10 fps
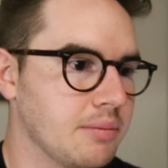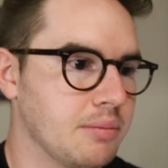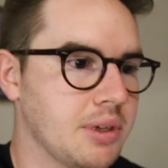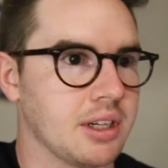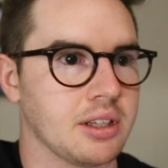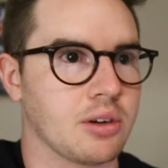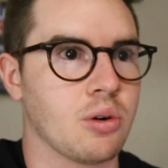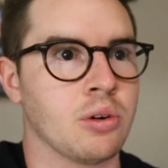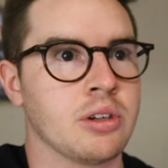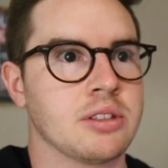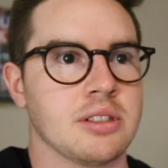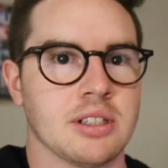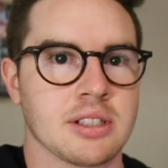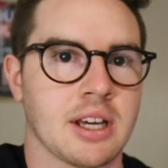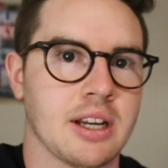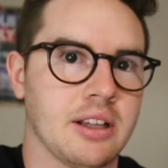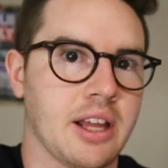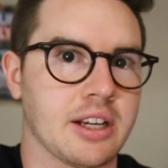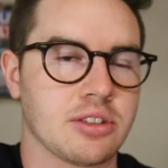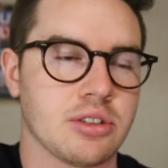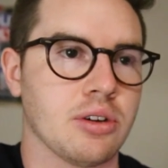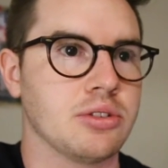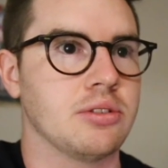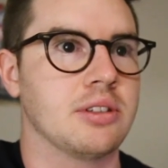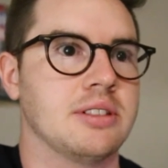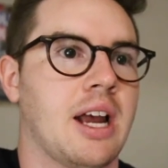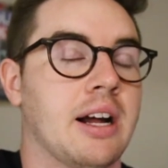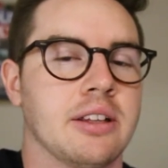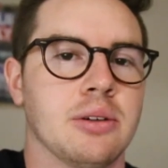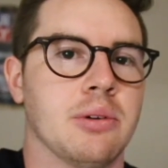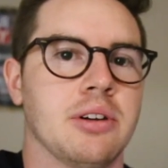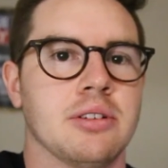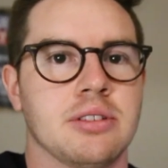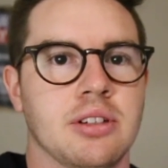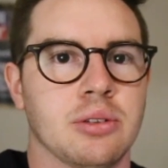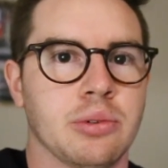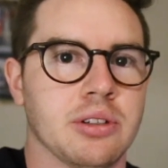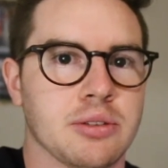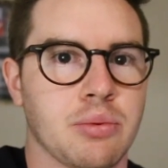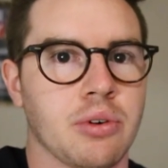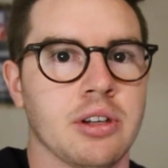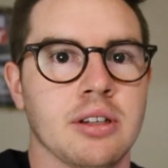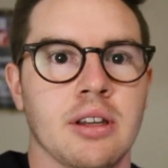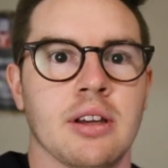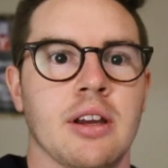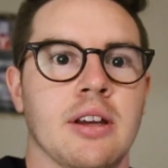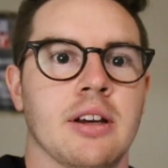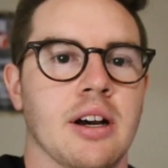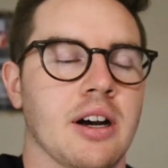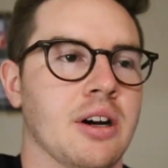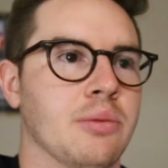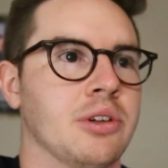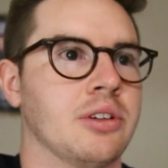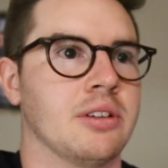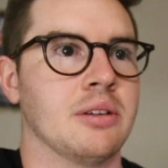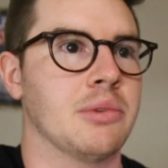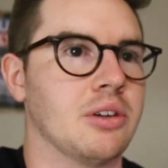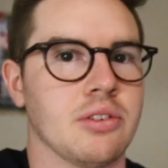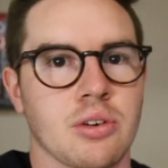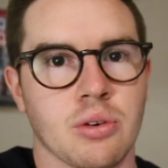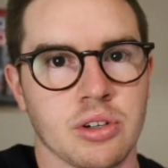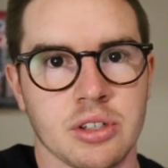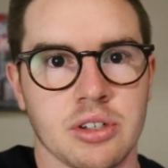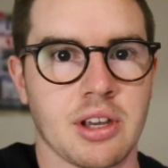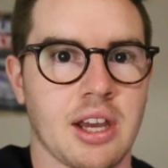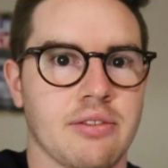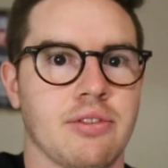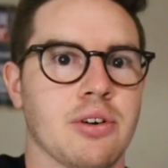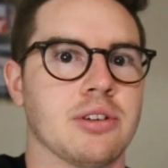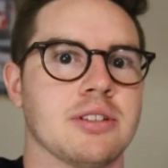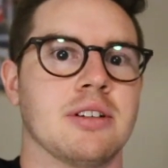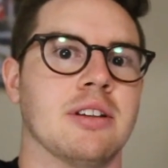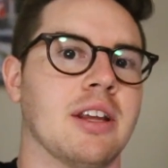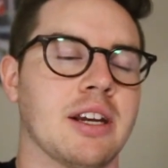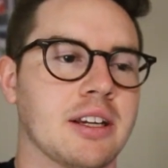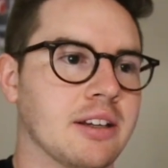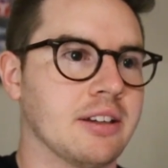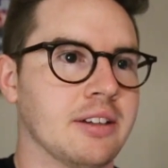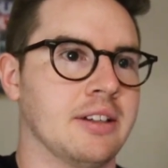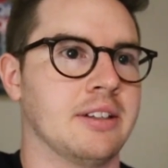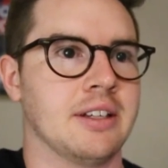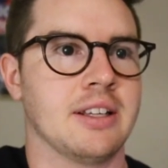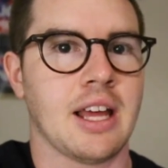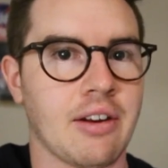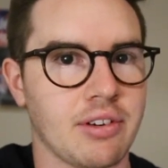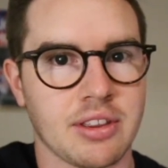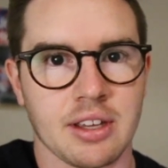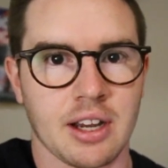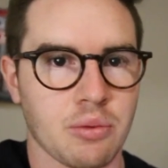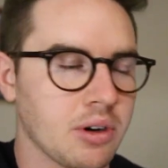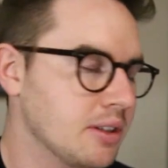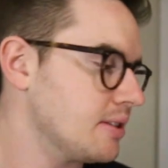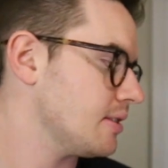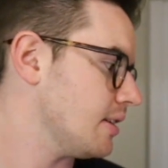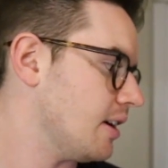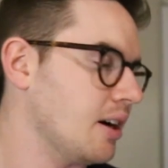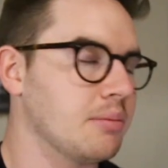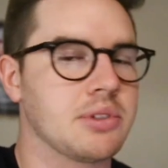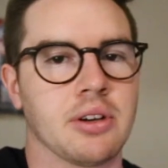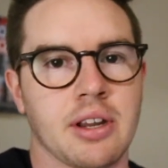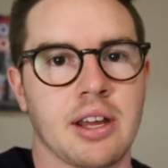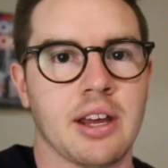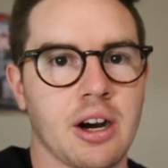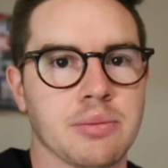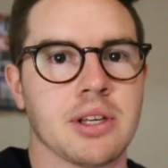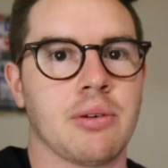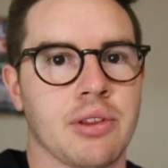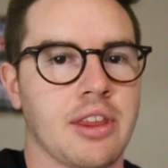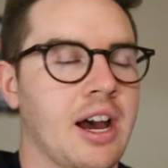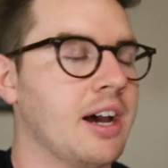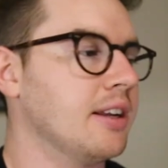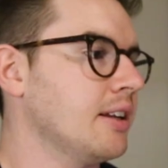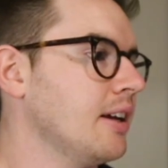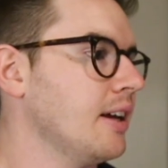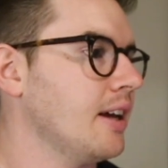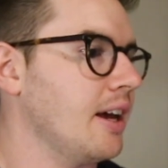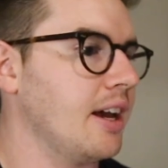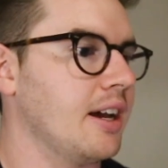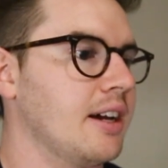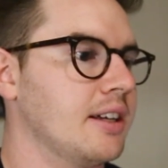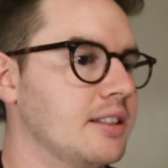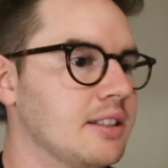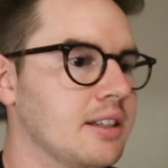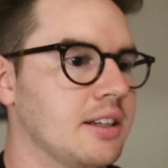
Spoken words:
being in the corners. It just kind of like shows you exactly where your steering wheel is pointed when you're in the middle of a corner. You can't focus on like everything at once, so it helps out with that, and